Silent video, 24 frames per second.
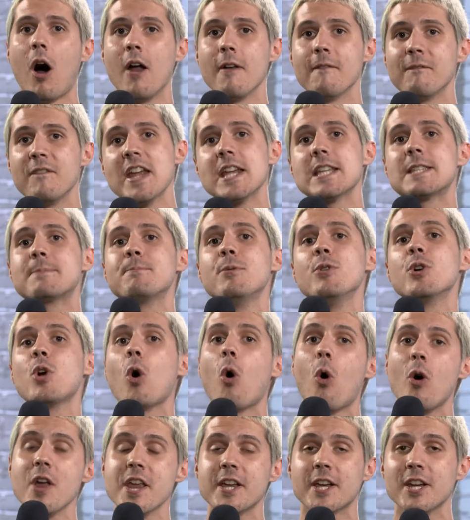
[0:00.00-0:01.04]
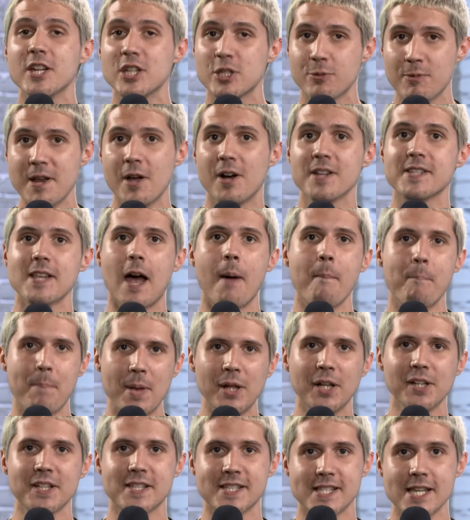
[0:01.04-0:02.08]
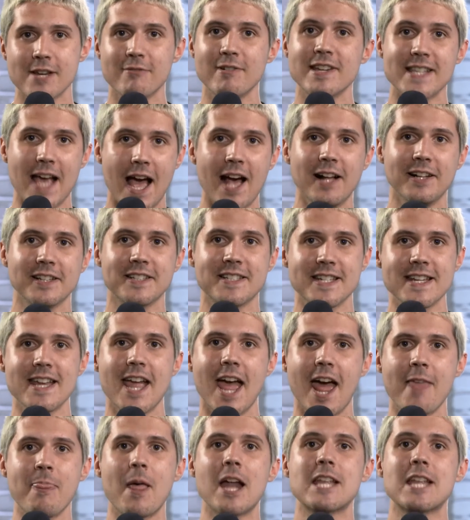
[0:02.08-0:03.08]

on Facebook or you can tweet us at BuildSeriesLDN.